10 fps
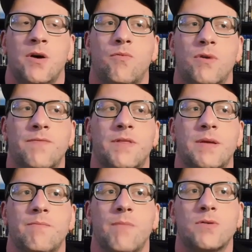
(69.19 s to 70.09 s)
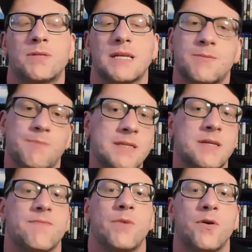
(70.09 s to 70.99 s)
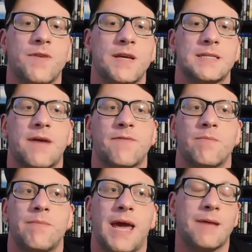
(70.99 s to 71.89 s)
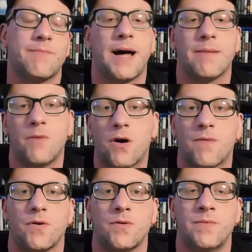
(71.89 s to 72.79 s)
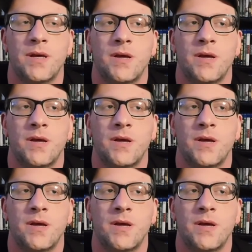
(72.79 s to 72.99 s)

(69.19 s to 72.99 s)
one of the most expensive movies ever made by Marvel.